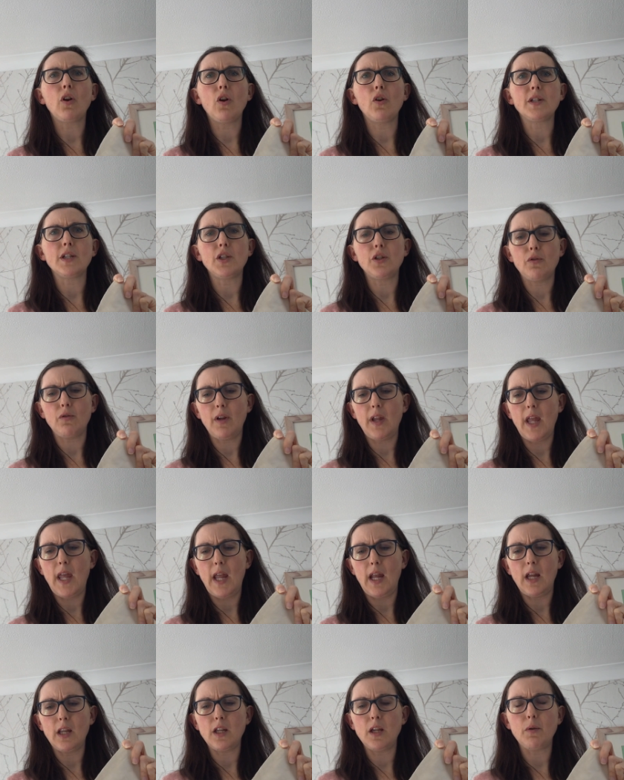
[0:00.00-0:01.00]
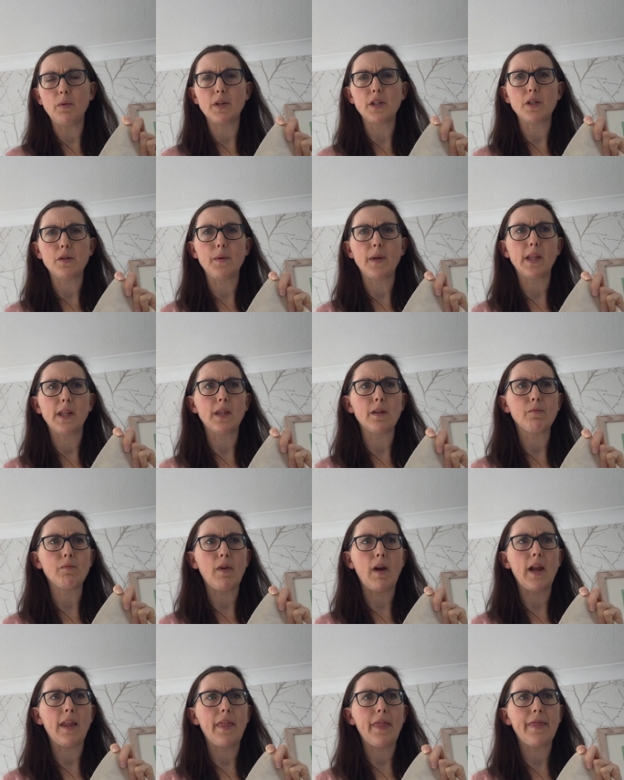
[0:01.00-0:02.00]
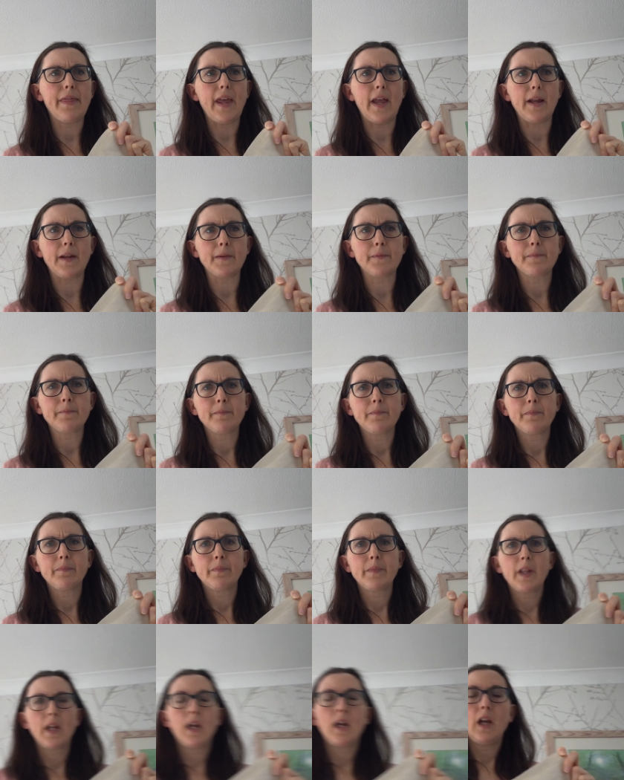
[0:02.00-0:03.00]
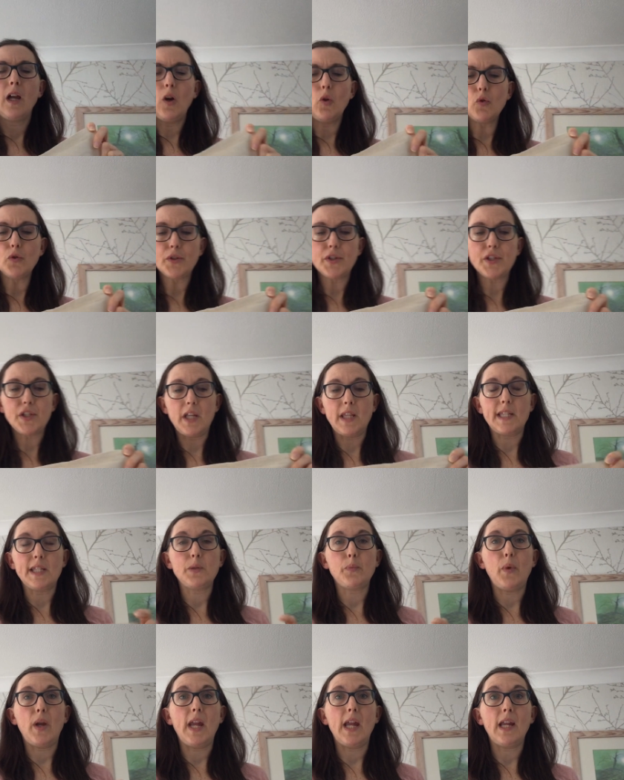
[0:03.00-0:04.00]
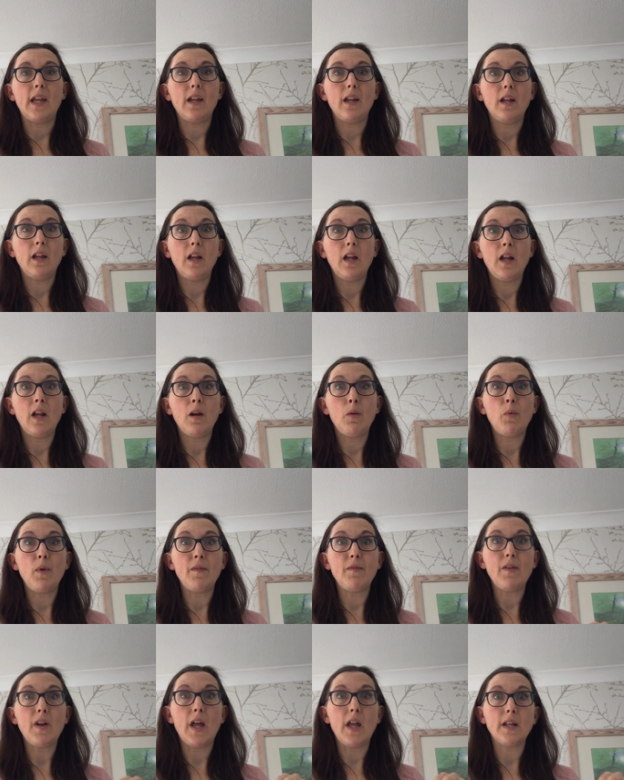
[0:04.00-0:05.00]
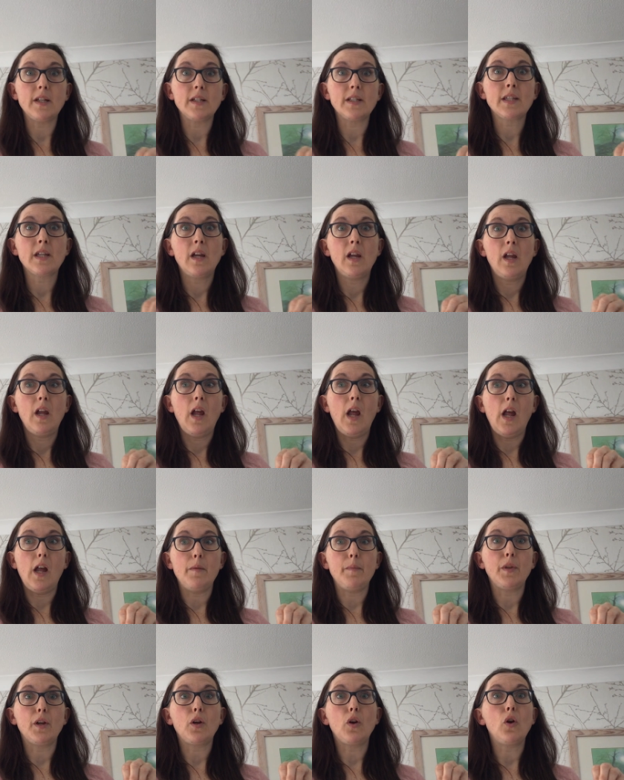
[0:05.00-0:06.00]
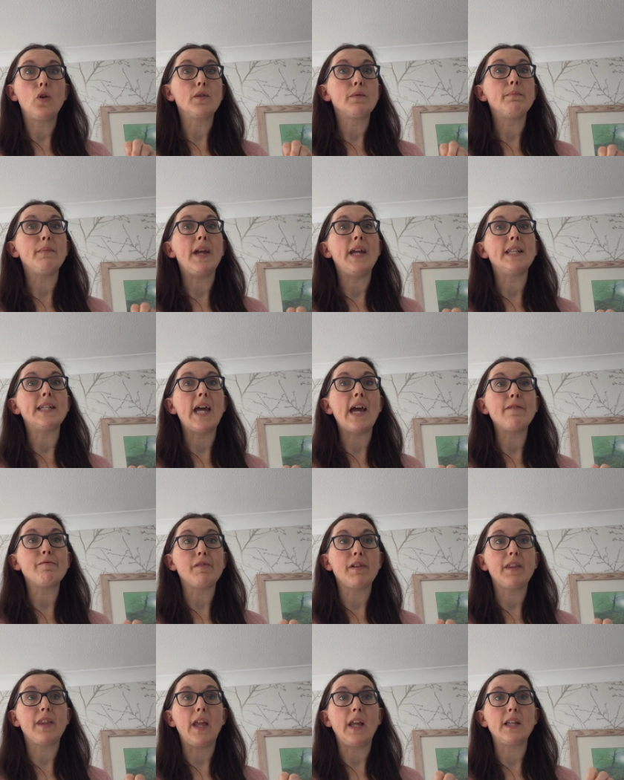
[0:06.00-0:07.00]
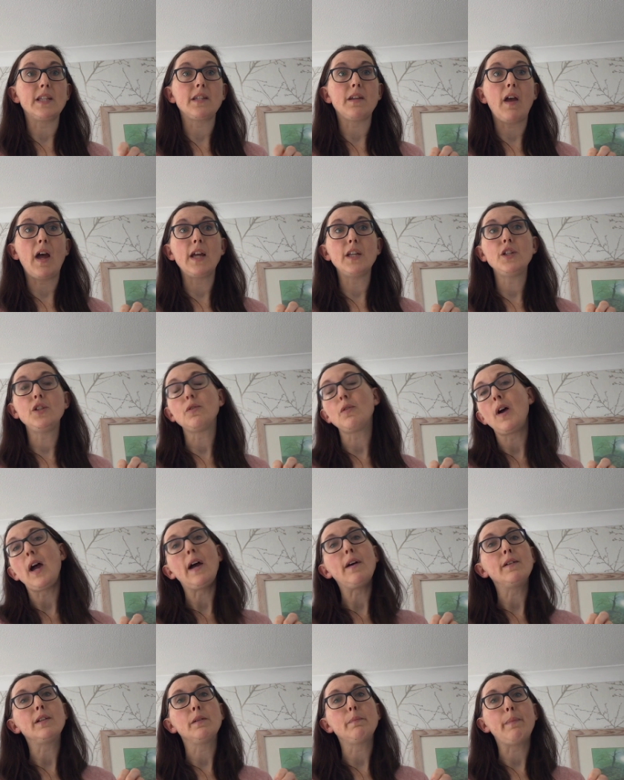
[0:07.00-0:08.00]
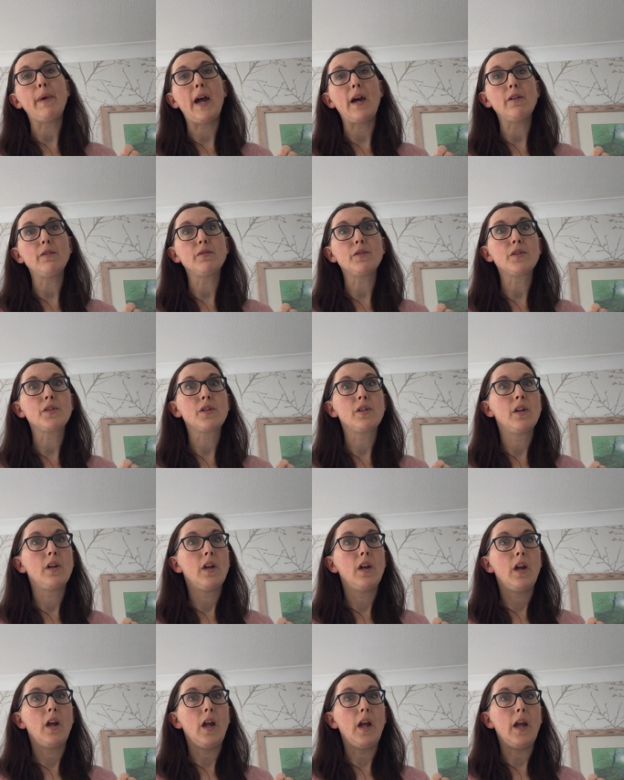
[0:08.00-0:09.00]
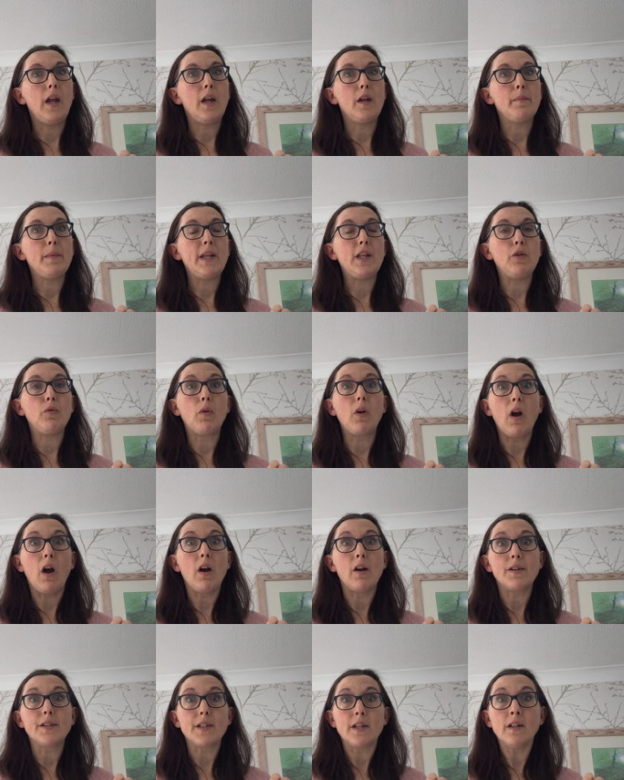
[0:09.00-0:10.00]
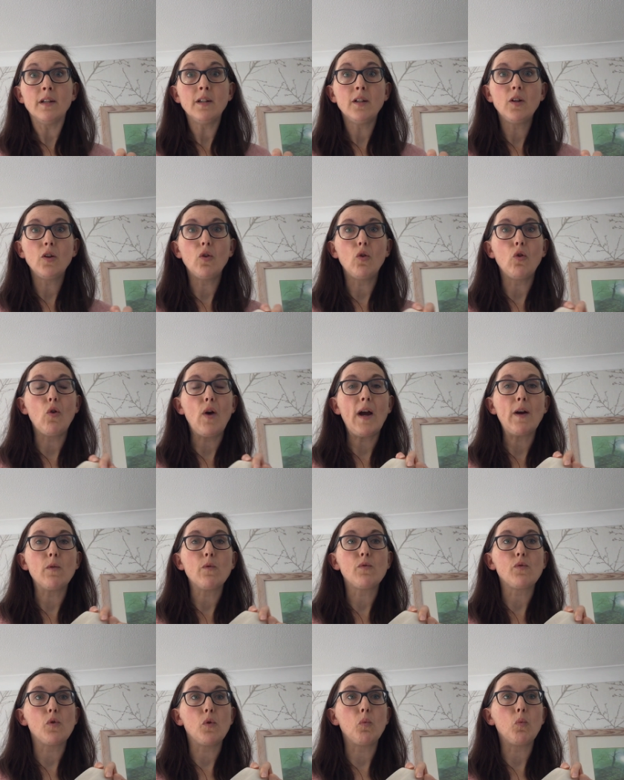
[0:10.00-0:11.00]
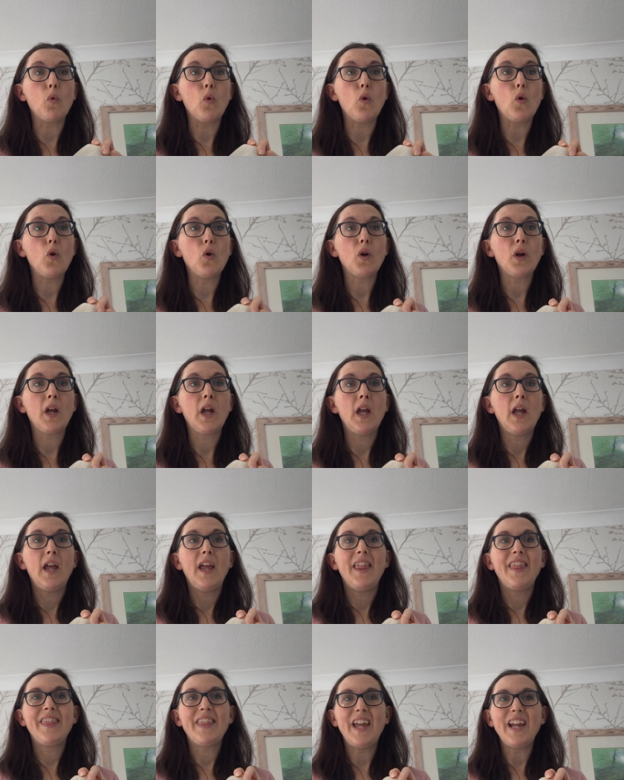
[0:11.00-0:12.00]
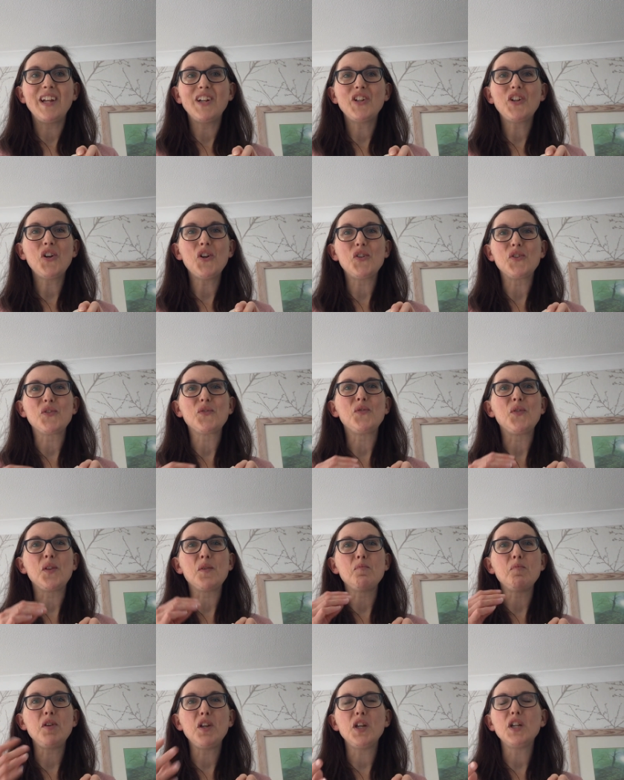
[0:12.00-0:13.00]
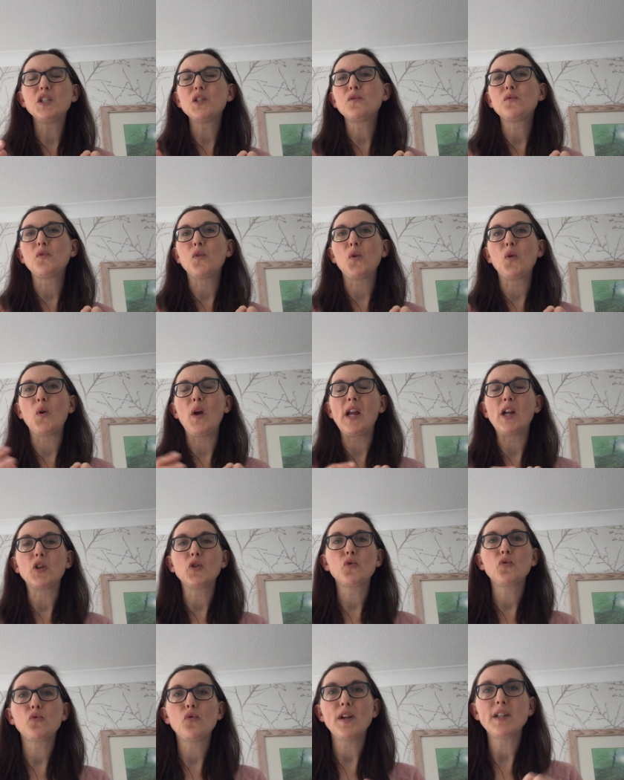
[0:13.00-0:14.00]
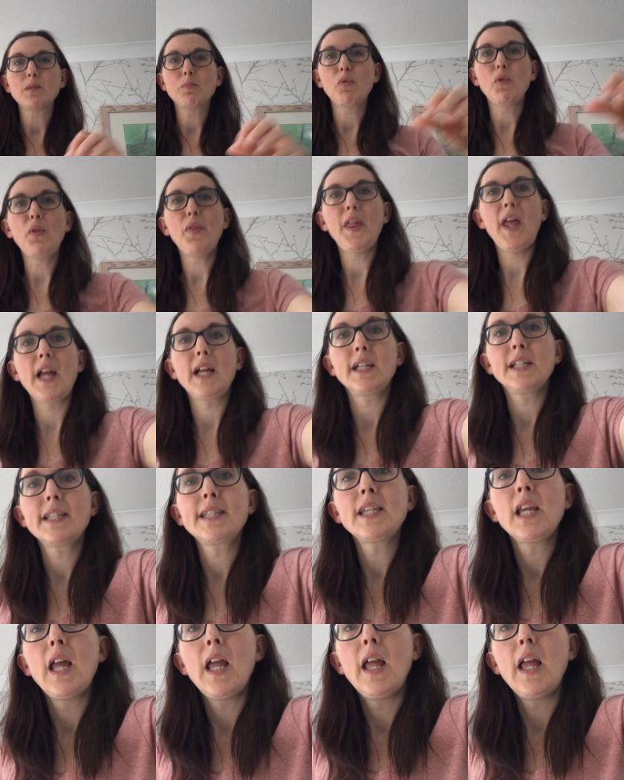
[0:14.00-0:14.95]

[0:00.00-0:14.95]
God is your king and you are doing the right thing? Also this week, we've learnt that God made everything. So as you're out and about in your garden or out for a walk, thank God for the beautiful, incredible things